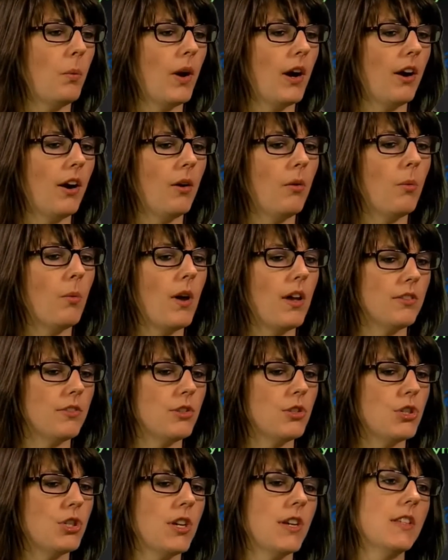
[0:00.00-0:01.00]
where it
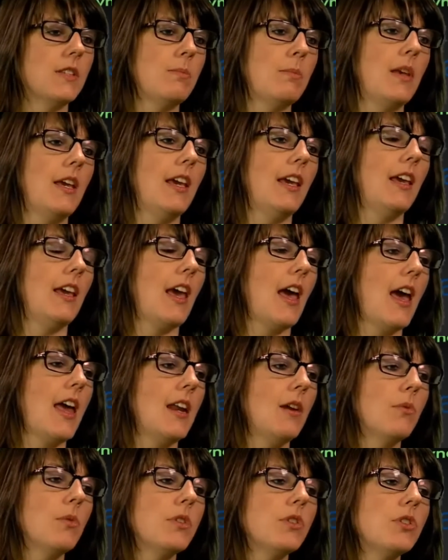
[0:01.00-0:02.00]
was just me, and
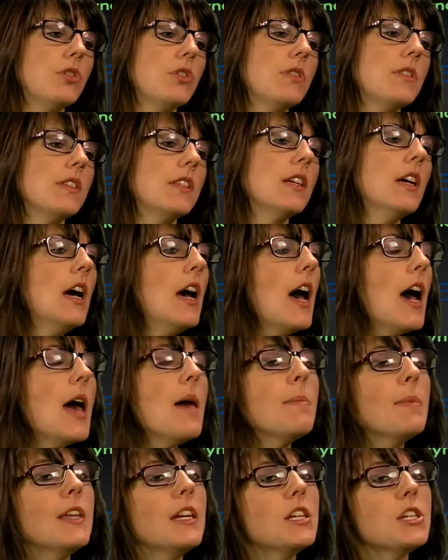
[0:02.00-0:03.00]
it was just,
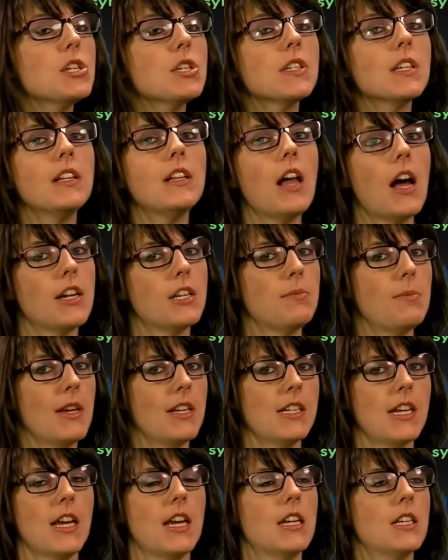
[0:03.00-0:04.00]
it's just a lot to
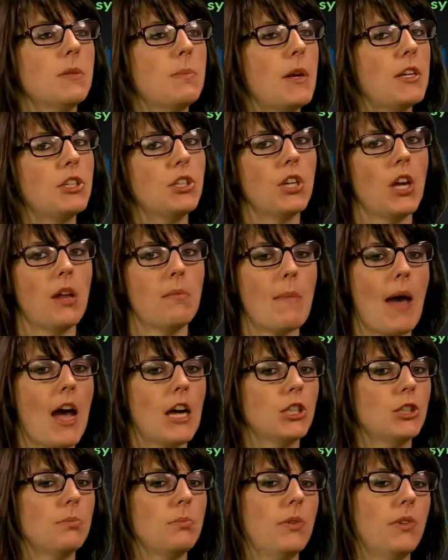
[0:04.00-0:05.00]
maintain, especially on
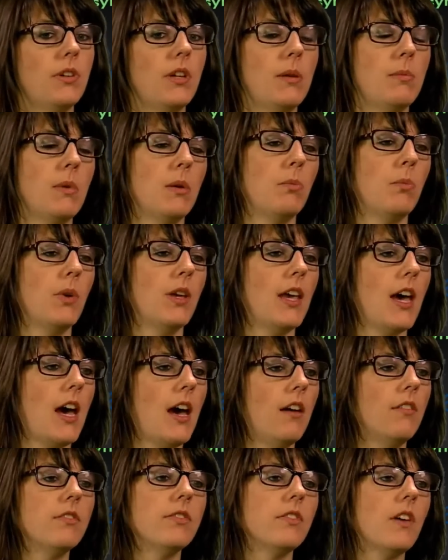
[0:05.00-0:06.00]
Mashable. We
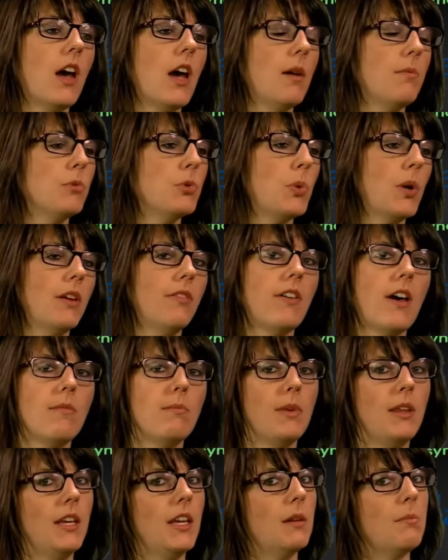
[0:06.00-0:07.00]
have 25
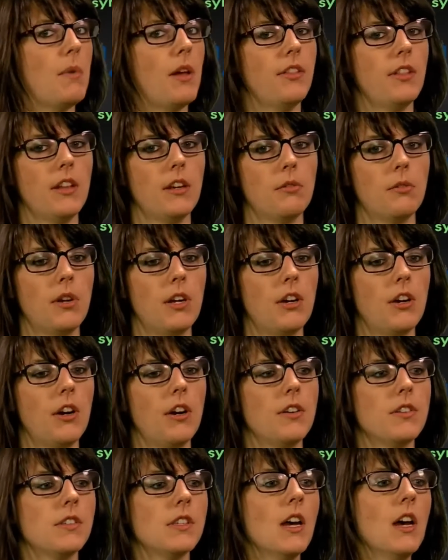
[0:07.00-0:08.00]
million monthly
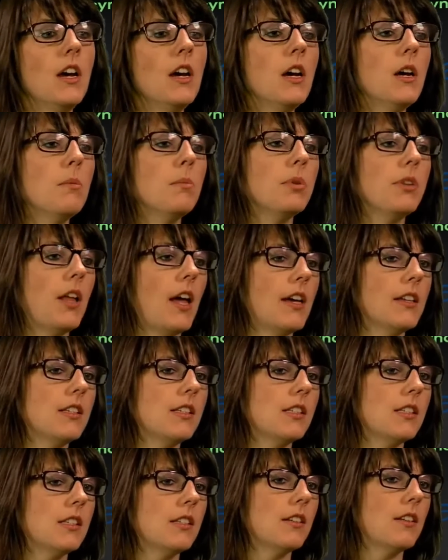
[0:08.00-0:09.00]
readers,
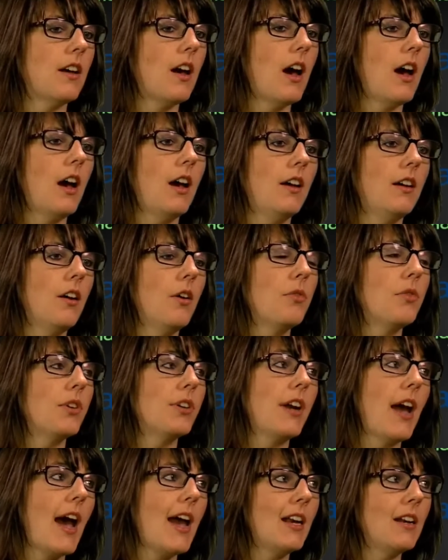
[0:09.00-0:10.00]
plus over
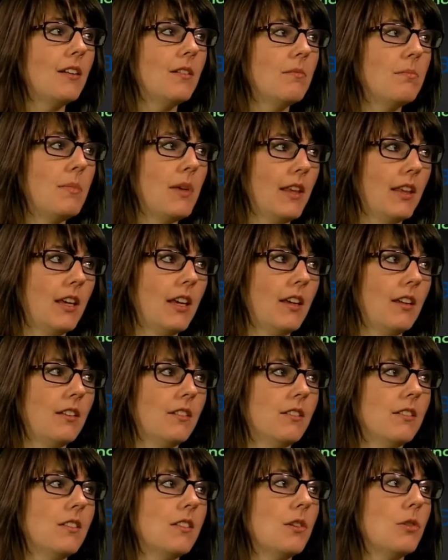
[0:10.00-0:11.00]
9
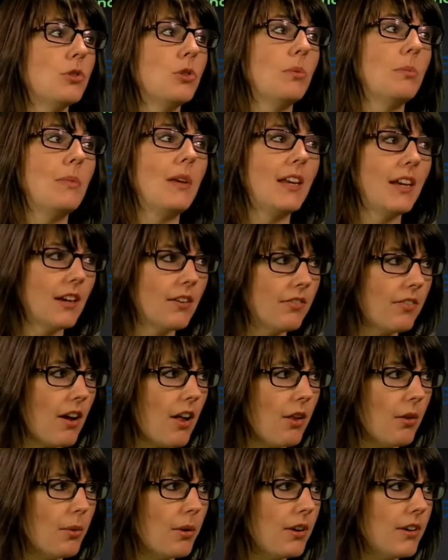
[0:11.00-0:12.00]
million social media
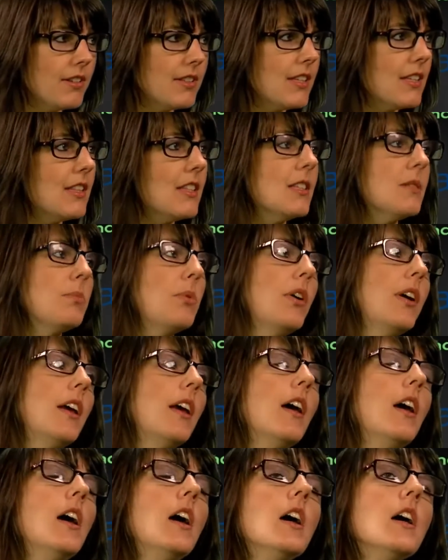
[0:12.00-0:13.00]
followers at this point.
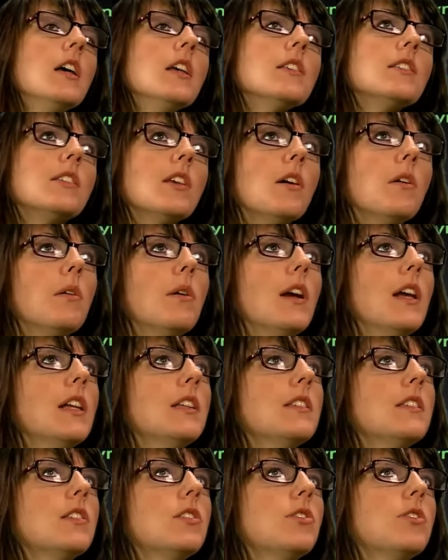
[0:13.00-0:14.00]
So
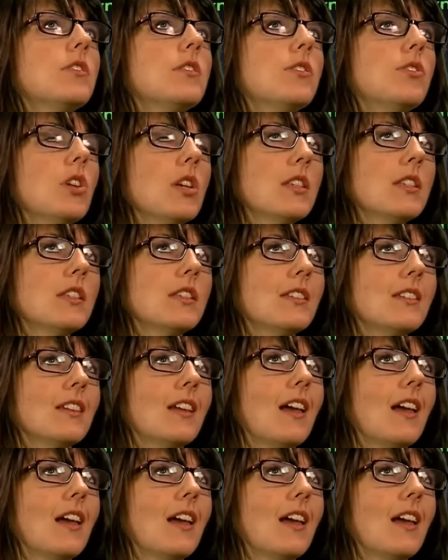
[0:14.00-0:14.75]
it's just,